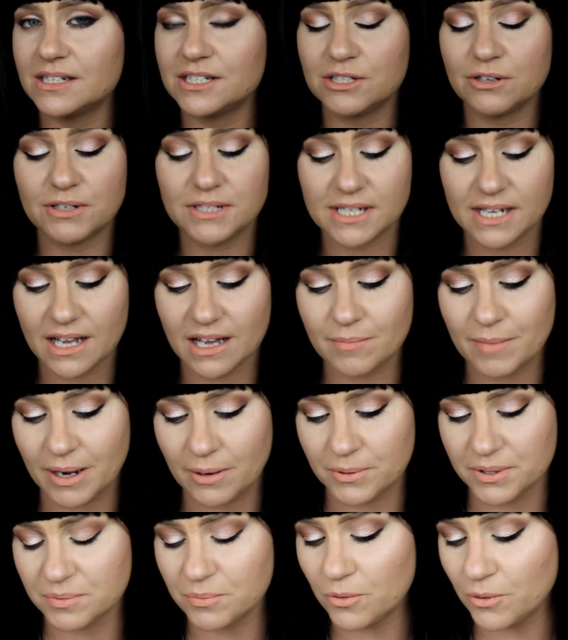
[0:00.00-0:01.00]
as soon as they come
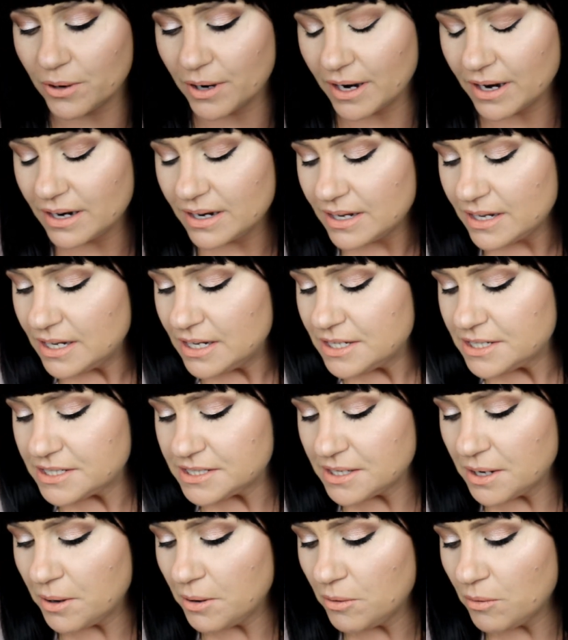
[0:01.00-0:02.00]
out with more.
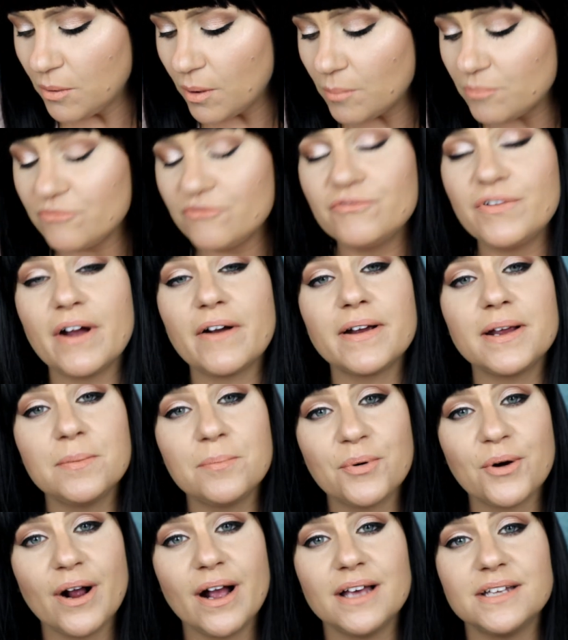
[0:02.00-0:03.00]
So very
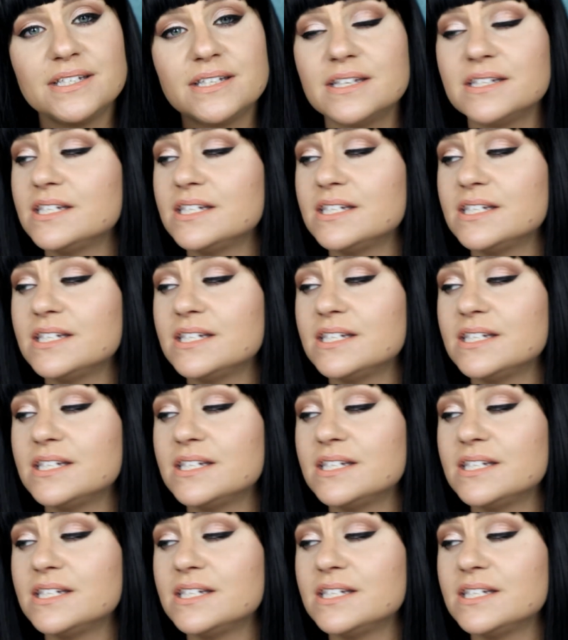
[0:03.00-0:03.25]
impressed.